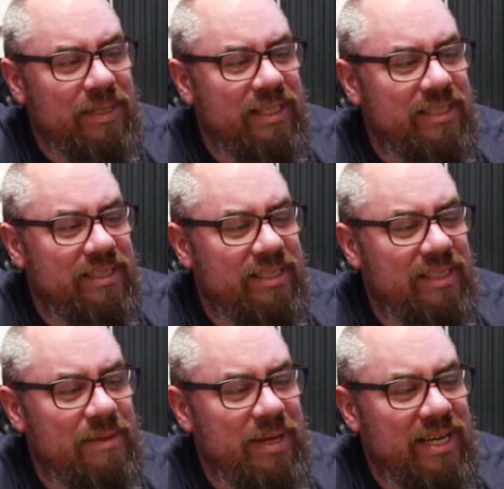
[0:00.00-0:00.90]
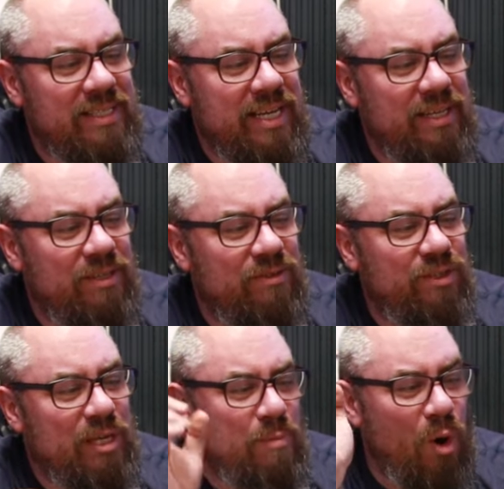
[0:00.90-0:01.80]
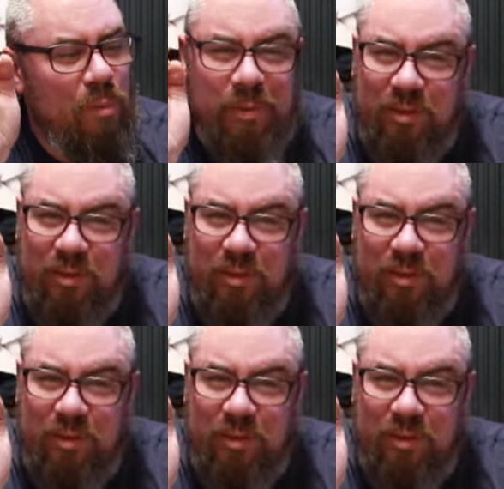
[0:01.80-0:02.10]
because they make a tank really pop